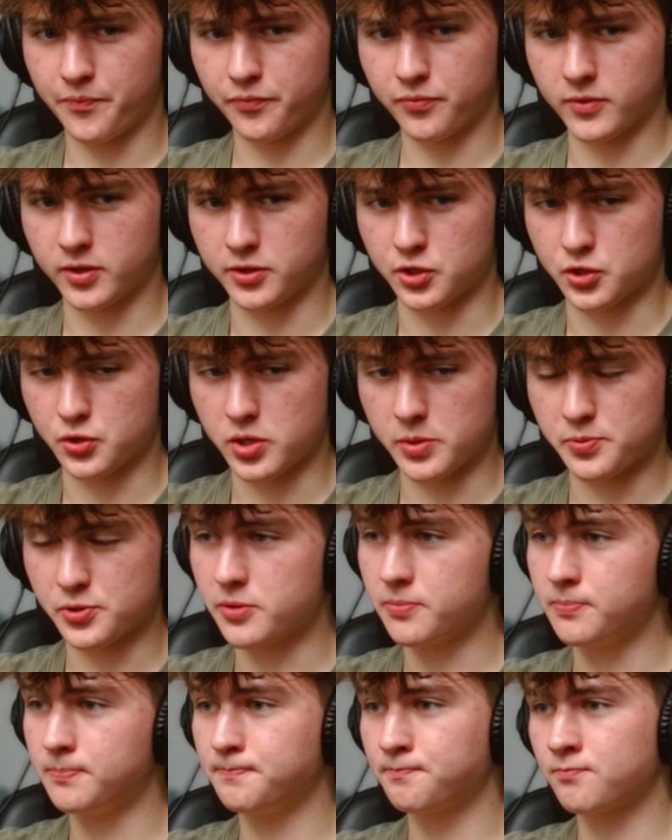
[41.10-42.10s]

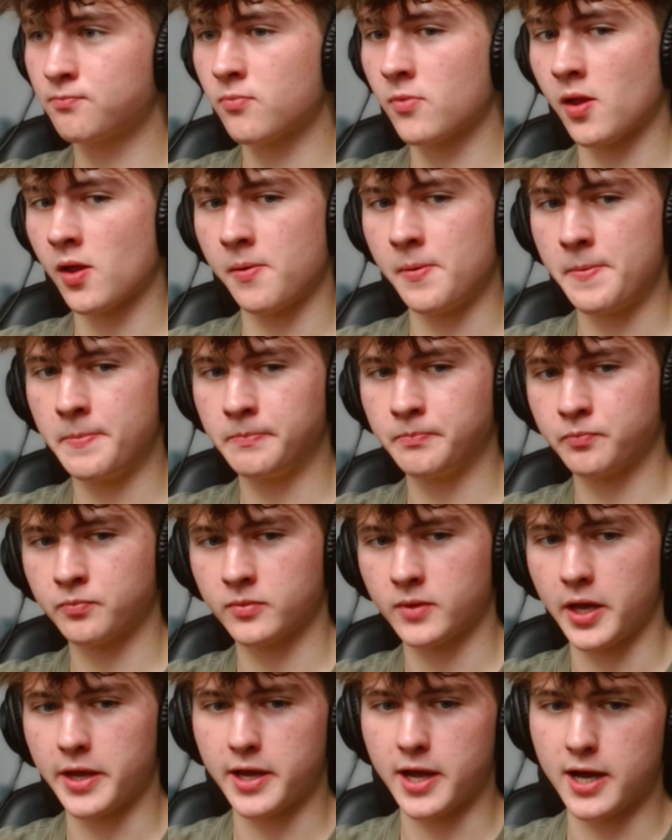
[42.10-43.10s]
description.
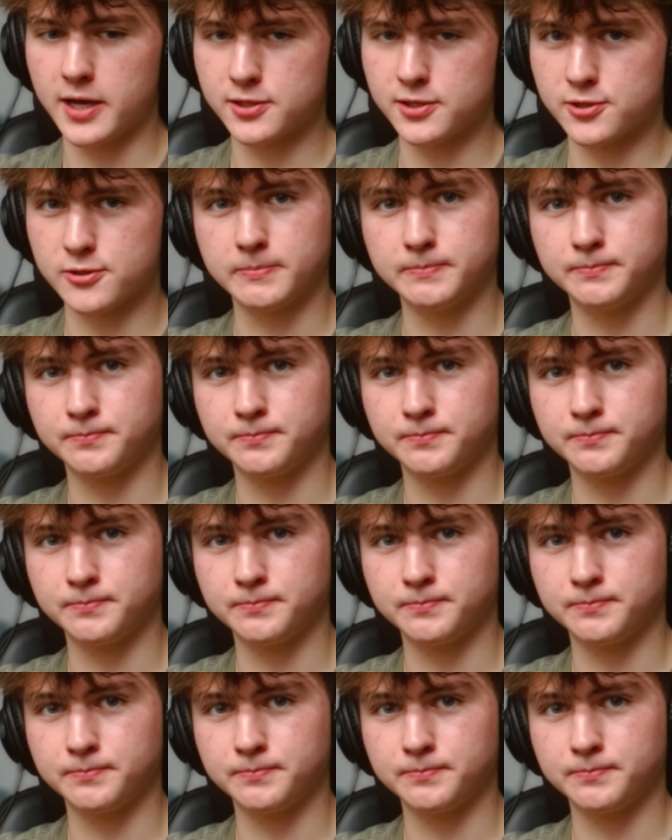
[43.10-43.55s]
Hey guys,